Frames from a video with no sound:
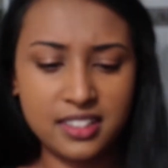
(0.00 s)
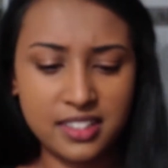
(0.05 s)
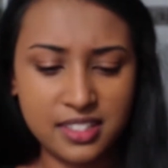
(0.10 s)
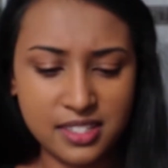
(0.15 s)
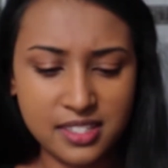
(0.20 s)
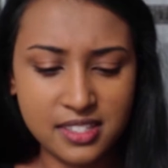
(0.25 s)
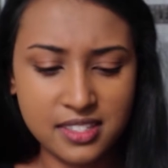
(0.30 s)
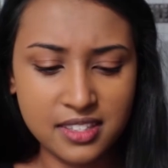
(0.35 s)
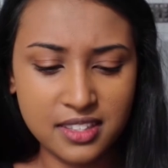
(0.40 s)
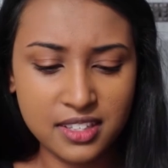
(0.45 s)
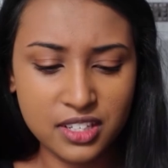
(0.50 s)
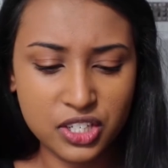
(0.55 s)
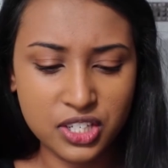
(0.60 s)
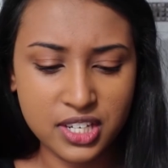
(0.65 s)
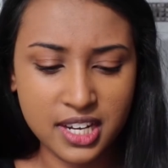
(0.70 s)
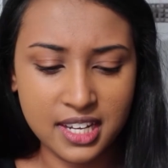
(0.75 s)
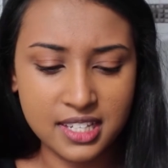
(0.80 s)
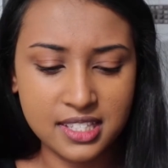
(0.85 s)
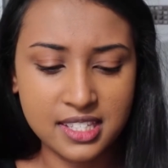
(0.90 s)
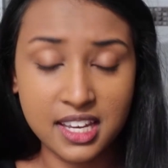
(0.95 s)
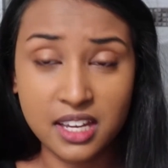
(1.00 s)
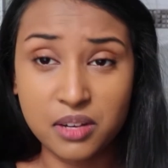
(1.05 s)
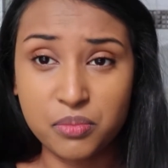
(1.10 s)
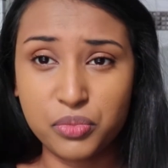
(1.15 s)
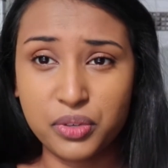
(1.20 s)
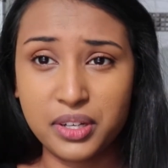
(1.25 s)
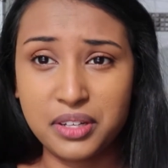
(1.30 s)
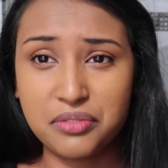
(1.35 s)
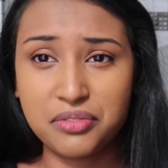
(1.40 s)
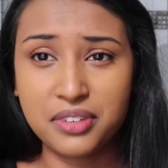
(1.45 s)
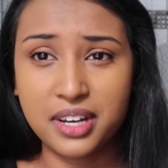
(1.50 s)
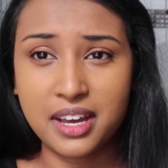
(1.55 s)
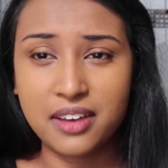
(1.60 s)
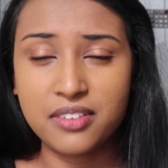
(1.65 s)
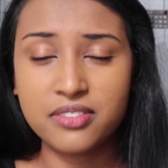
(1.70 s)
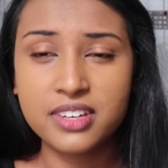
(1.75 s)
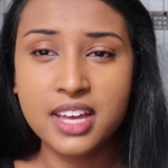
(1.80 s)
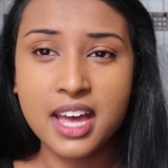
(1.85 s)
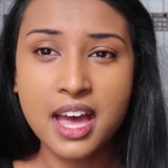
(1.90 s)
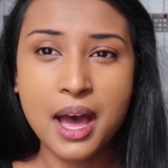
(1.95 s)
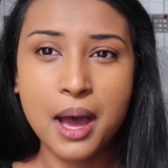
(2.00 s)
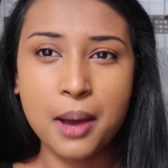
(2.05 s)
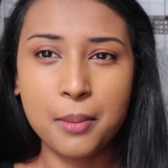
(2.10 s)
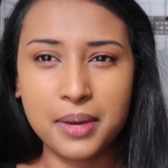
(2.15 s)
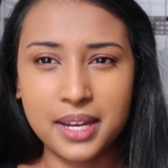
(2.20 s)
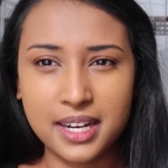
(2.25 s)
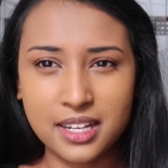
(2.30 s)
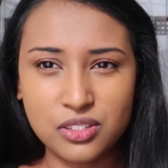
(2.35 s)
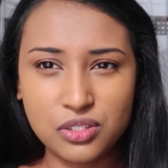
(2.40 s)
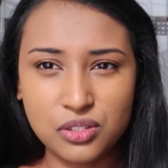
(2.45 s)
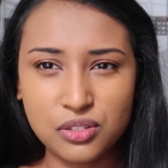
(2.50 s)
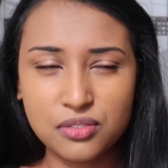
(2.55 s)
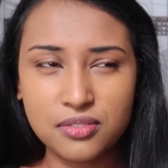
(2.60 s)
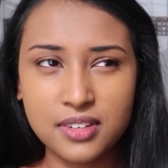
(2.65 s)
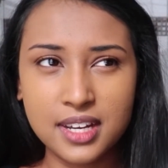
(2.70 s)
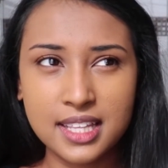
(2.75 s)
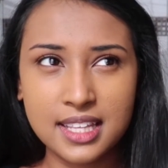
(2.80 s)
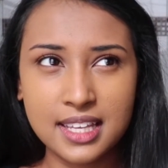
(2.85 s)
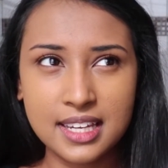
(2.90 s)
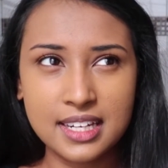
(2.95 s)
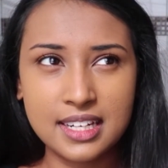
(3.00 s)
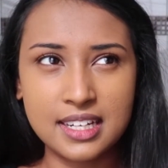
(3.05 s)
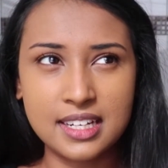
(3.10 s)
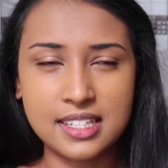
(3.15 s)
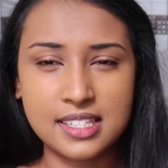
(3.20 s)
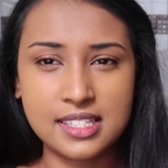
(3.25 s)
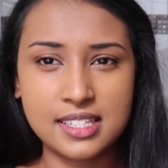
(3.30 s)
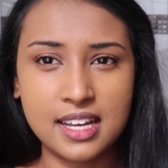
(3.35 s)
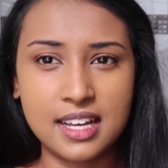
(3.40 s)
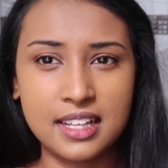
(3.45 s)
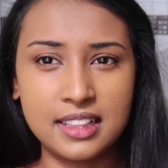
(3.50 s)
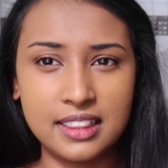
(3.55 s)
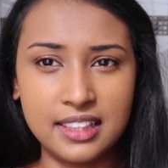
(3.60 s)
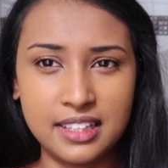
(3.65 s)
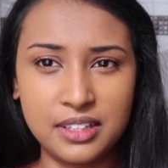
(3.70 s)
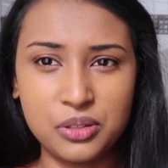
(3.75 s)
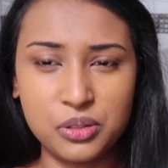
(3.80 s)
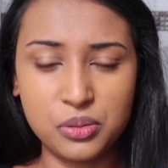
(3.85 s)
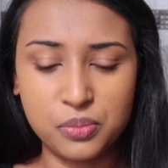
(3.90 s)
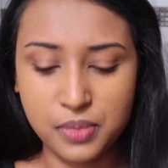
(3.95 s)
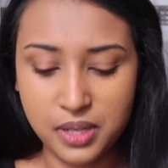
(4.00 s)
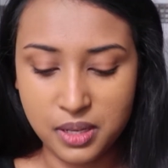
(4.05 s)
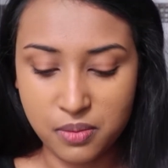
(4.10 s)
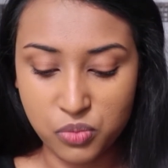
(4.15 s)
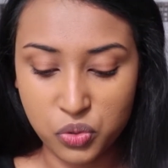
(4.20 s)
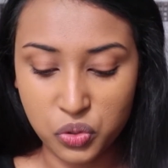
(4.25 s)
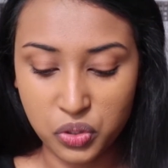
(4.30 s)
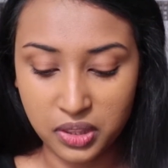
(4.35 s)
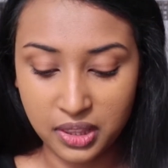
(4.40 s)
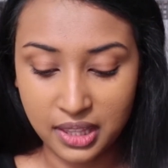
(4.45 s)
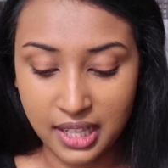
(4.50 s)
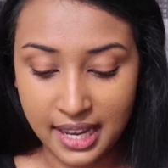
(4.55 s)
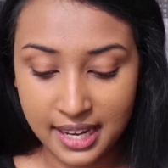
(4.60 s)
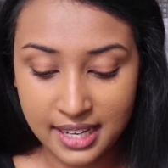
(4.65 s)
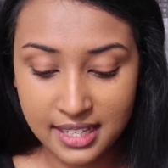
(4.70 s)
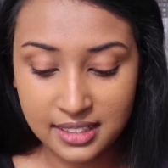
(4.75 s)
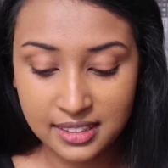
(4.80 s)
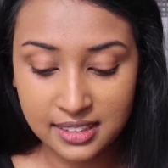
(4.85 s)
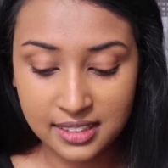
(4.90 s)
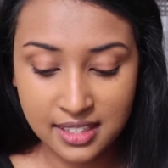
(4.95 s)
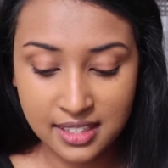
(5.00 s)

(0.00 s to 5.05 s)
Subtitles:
This is in the shade 10.5, but I do find that it is a little bit more light.